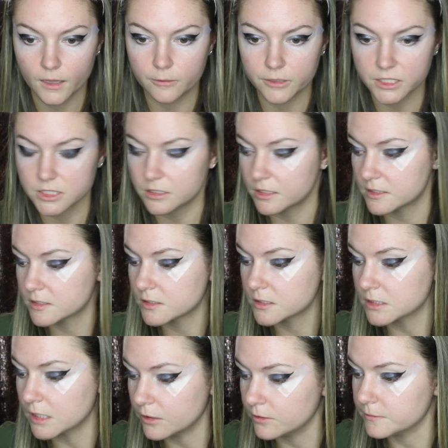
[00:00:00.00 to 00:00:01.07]
I'm actually
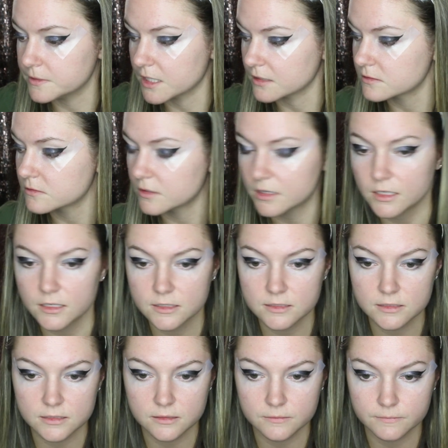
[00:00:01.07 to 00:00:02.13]
so obsessed with
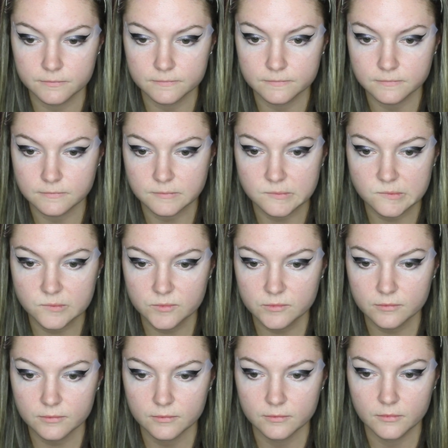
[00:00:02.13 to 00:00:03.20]
this.
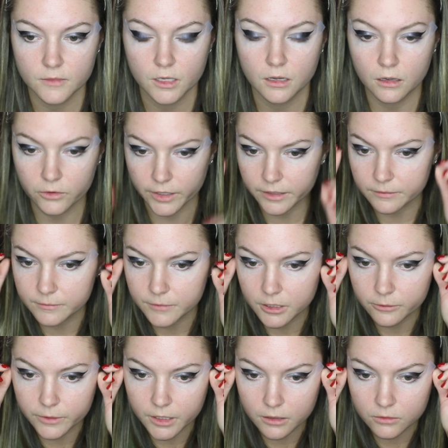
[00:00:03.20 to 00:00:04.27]
Okay,
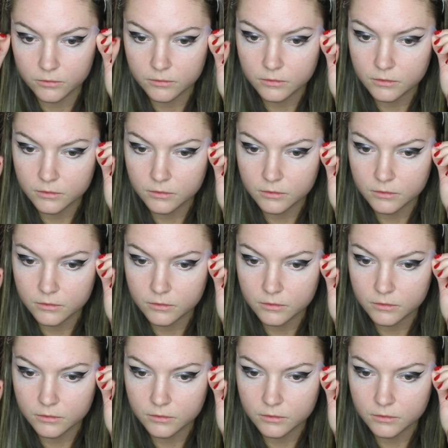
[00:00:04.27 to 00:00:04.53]
here we go.